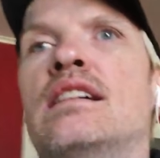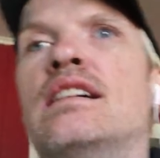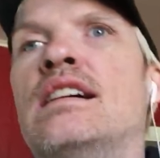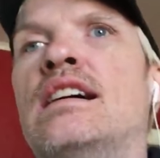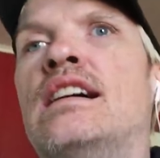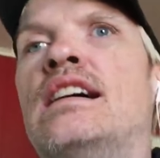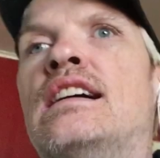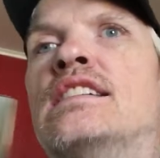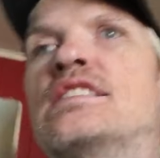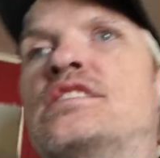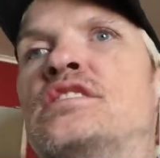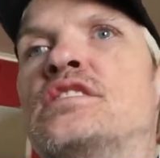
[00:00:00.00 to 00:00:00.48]

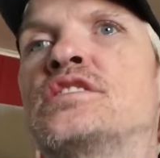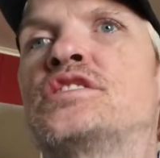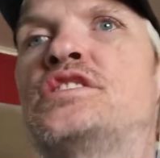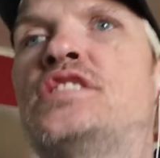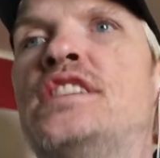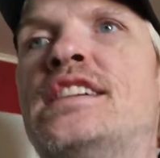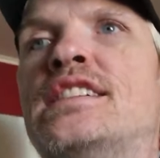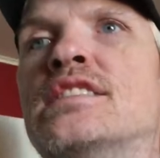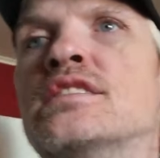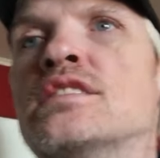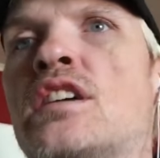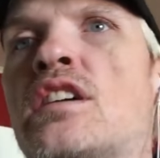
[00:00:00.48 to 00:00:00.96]
uh, so
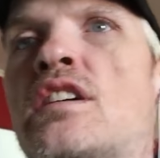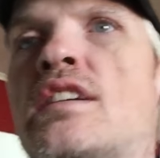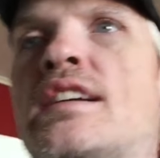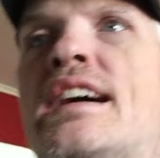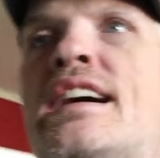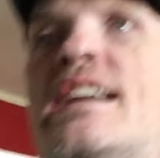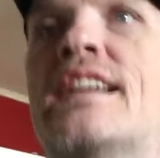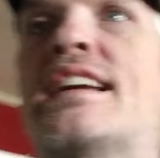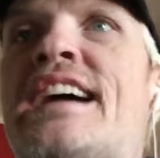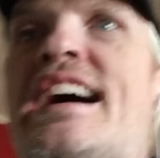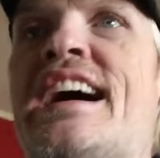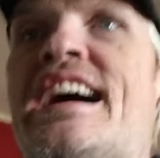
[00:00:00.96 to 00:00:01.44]
she can learn
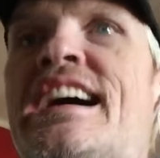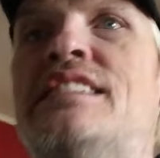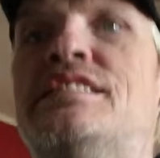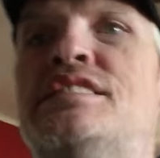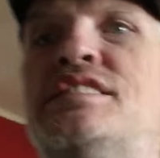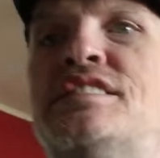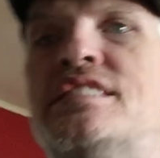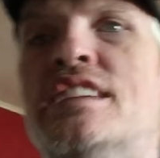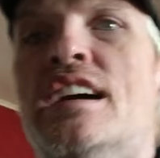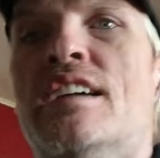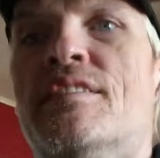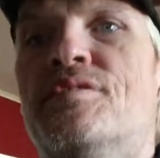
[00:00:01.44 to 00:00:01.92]
how to add
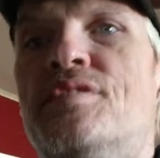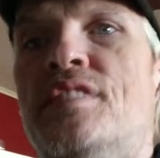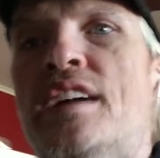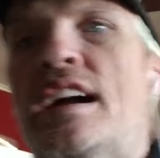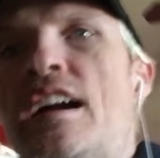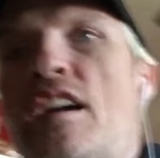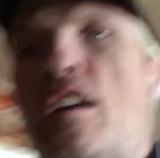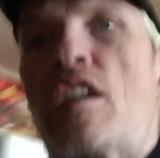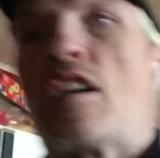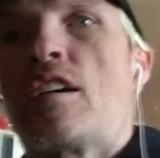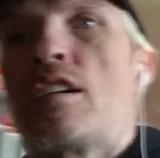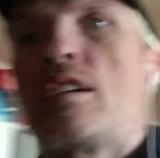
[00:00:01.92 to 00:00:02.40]
stuff
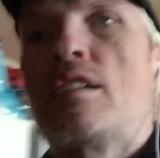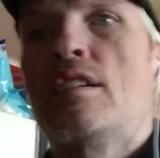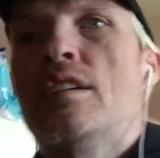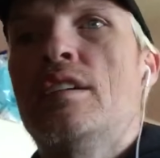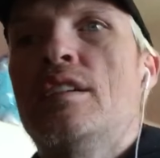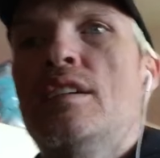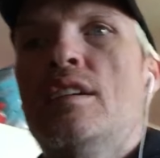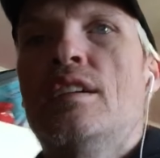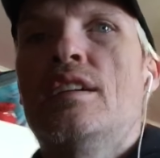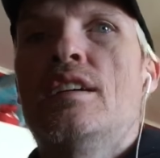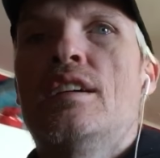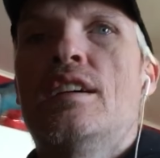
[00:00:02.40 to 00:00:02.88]
there.
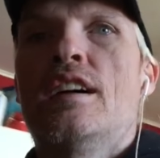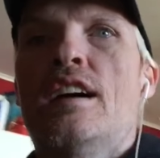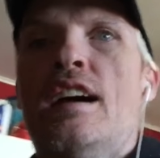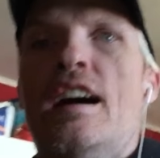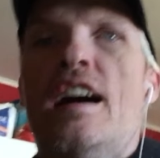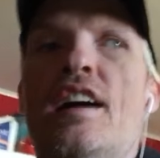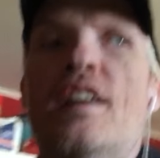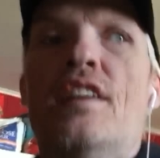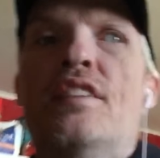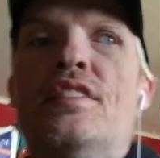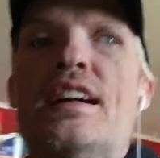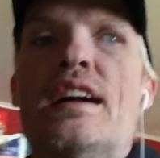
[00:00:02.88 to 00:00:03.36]

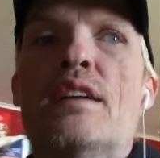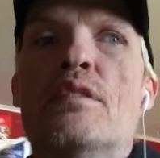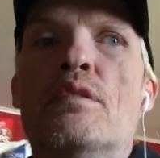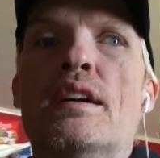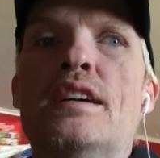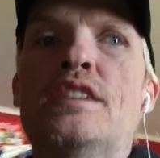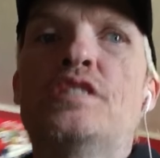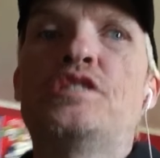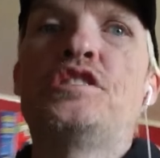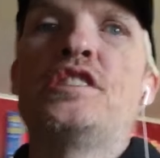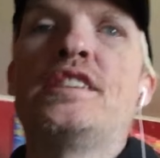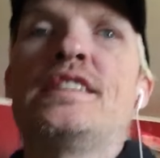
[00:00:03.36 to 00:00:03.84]
Uh, that
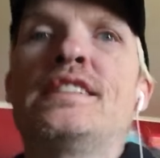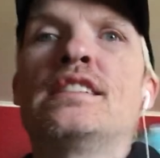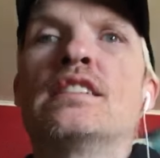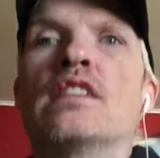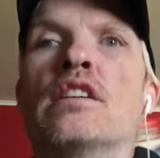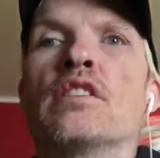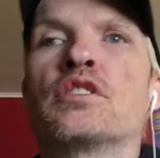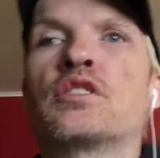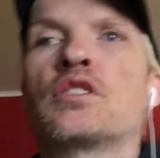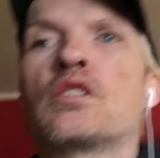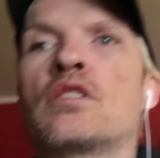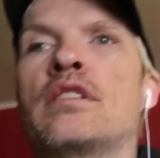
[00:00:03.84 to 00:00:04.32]
way she can
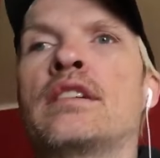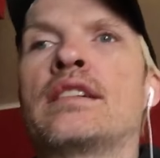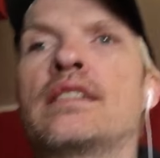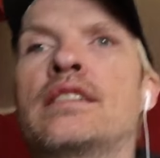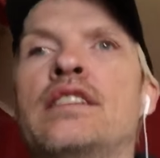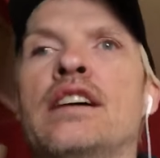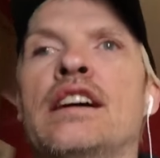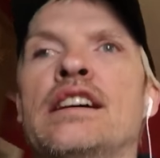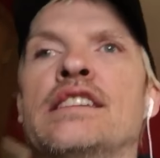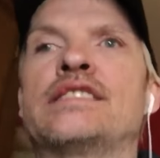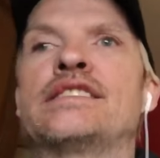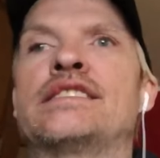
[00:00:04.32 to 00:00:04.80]
go through and
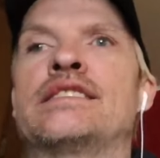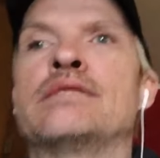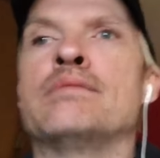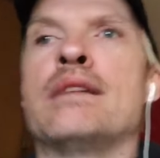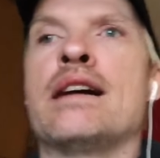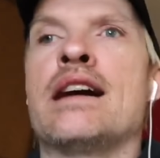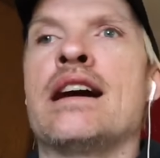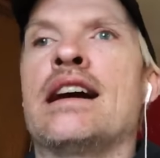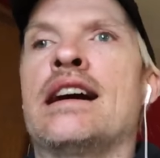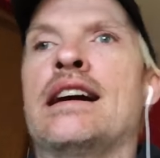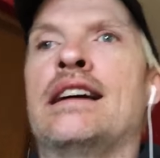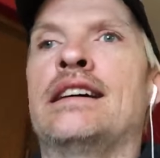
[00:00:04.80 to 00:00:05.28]

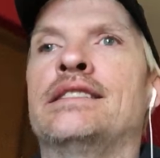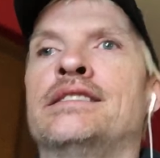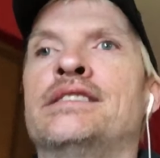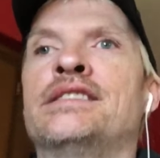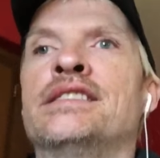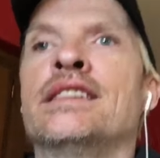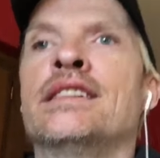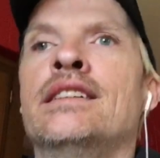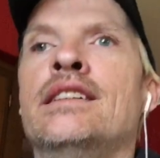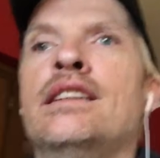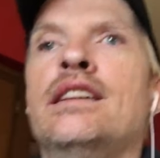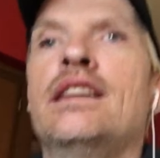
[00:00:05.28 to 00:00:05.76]

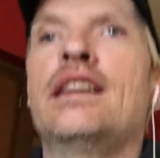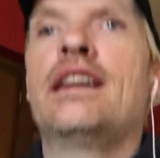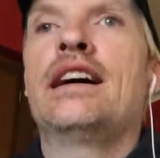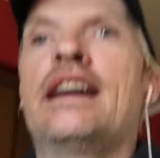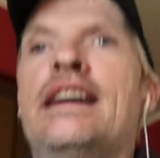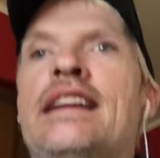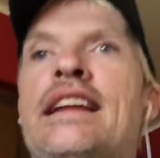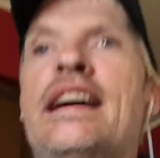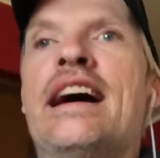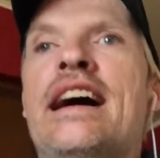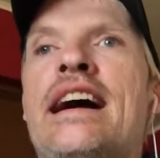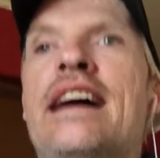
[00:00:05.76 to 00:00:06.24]
customize
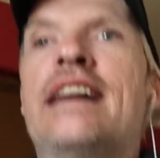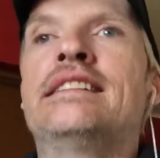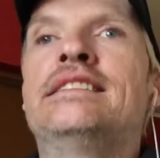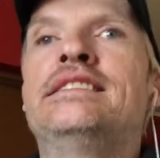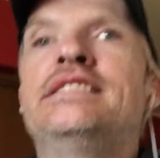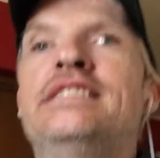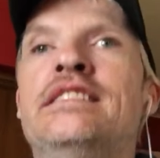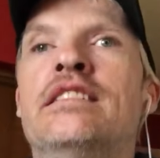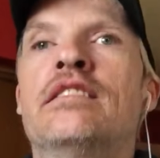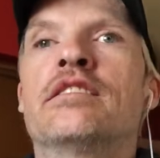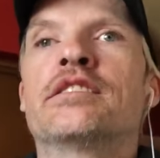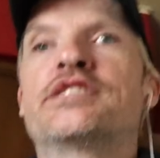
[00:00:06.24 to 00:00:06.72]
and add,
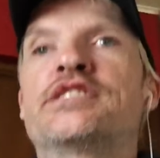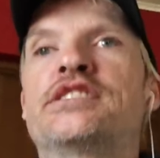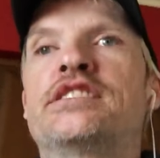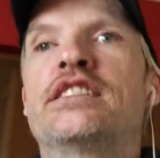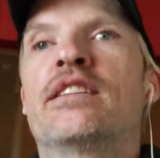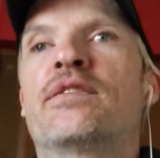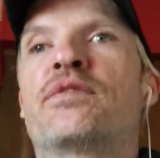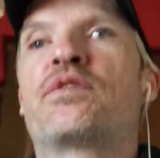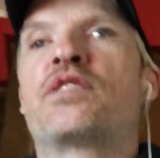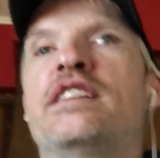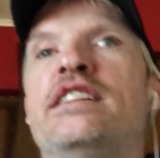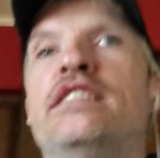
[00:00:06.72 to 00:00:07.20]
you know,
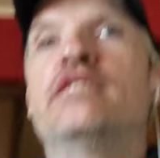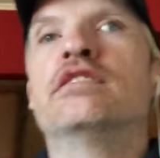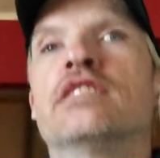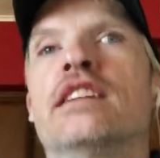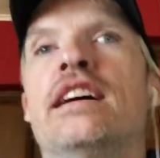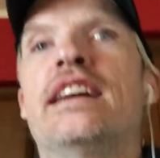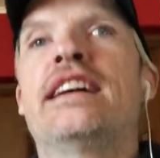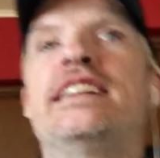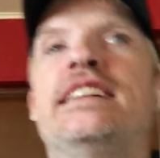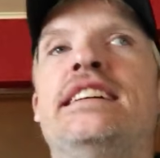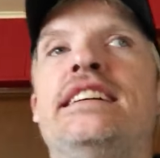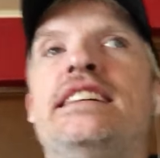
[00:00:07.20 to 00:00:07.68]
stuff for you
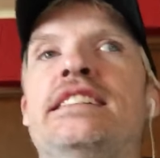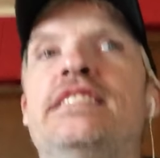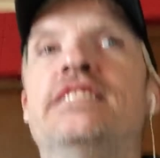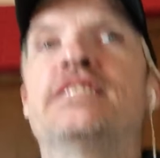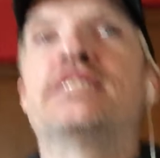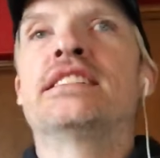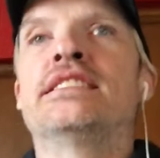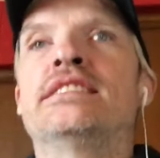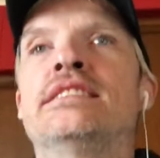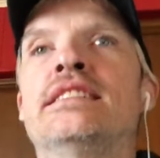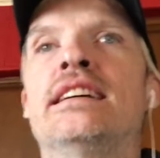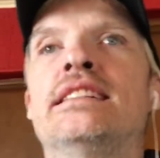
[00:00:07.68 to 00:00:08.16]
ladies.
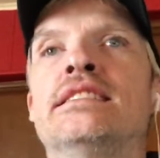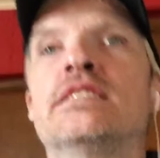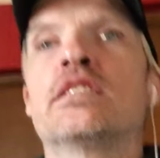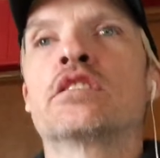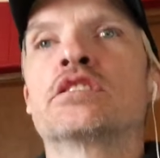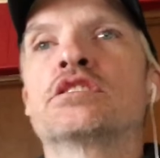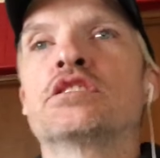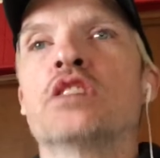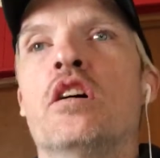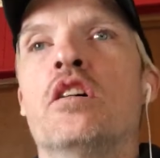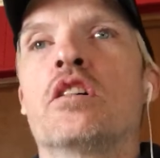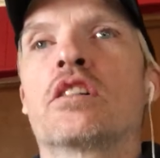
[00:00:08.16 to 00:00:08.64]
And, and
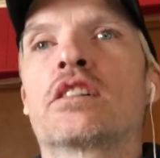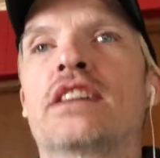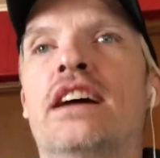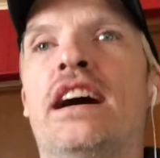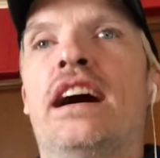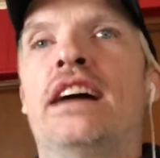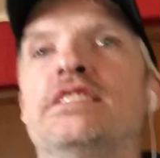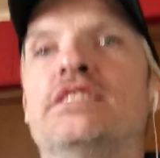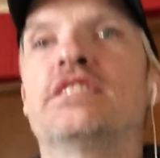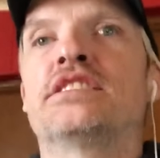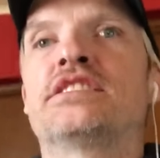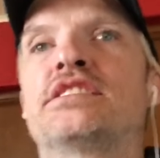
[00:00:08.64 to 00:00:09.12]
there's all
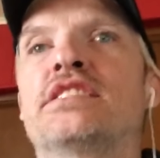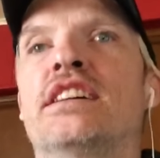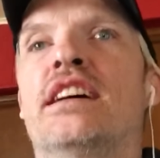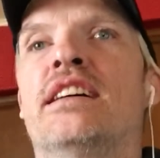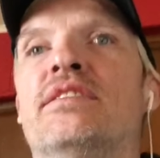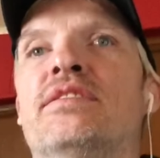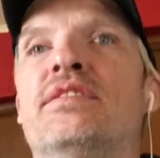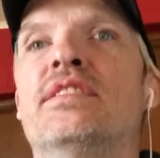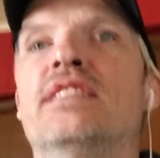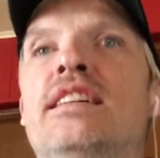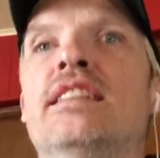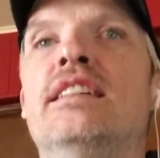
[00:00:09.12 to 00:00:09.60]
kinds of
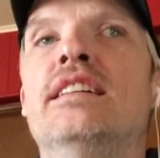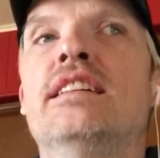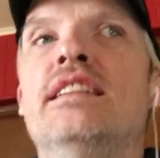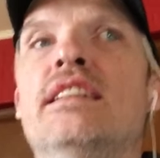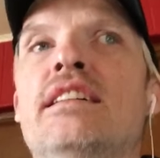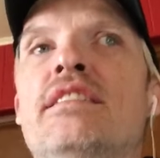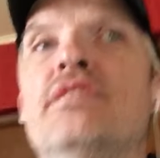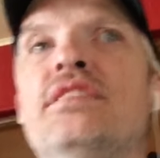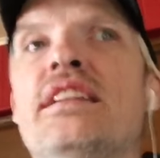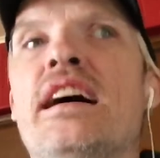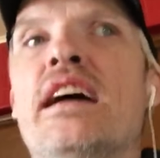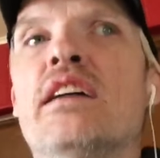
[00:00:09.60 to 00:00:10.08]
stuff
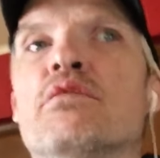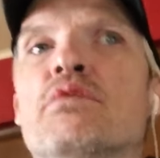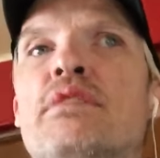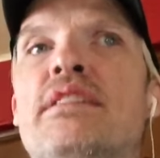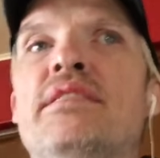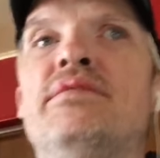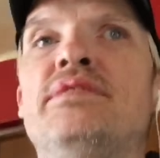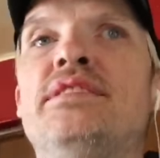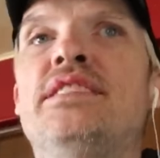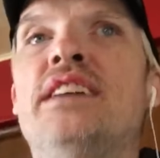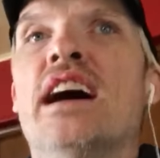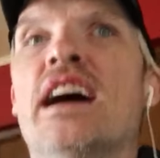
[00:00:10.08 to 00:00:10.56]
that
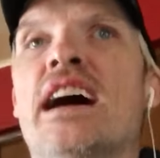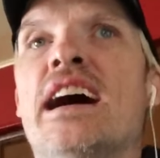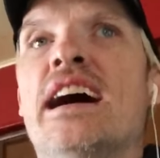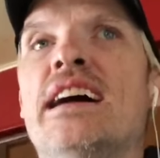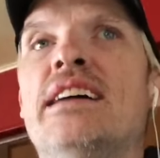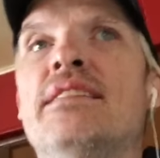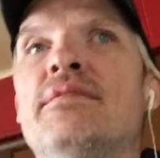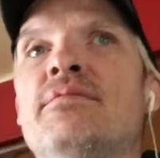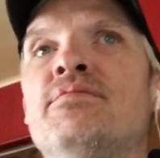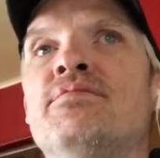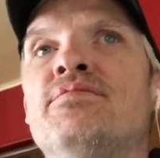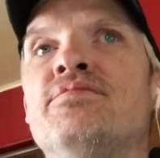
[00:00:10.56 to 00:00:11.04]
we've got
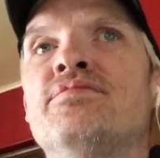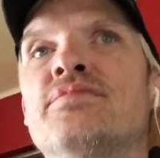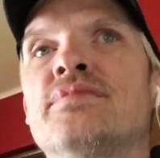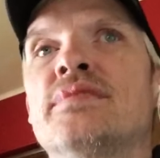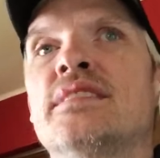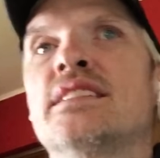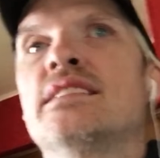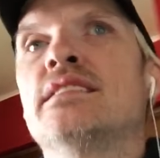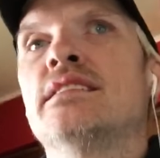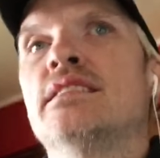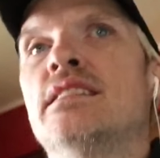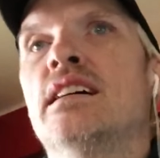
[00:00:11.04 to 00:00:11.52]

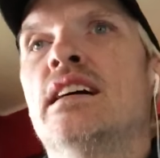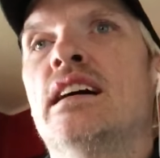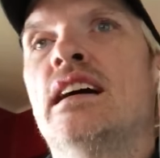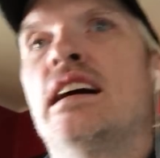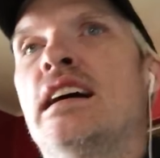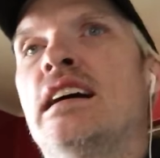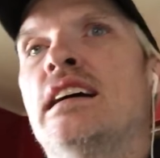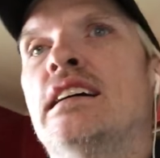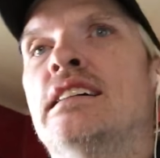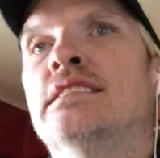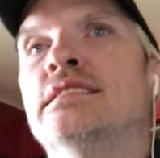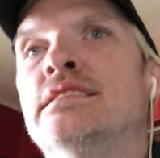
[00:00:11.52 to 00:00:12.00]

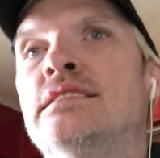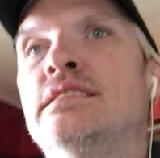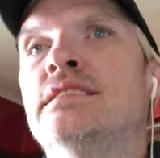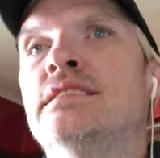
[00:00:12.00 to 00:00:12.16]
uh,